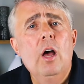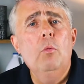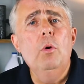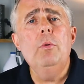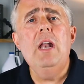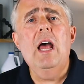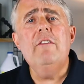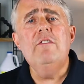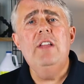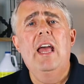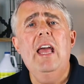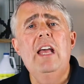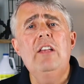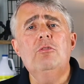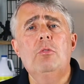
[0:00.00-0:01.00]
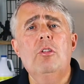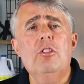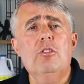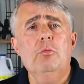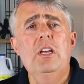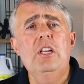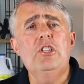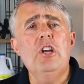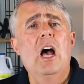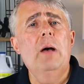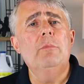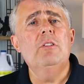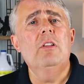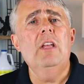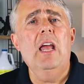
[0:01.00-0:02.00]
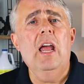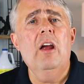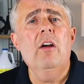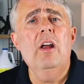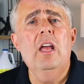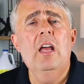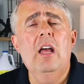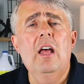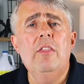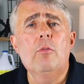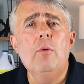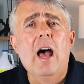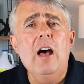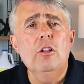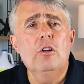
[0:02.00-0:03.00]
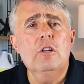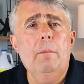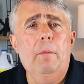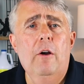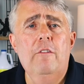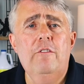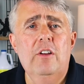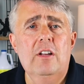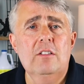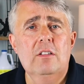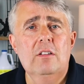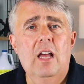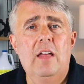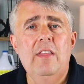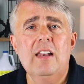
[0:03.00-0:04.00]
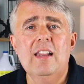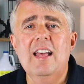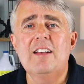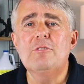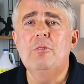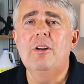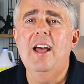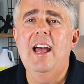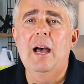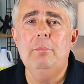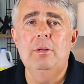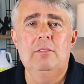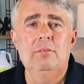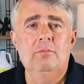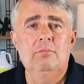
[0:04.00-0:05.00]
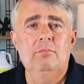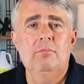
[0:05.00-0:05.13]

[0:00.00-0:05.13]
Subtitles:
We would have days with 3 jobs in the area and the route looked perfect. And then guess what happened?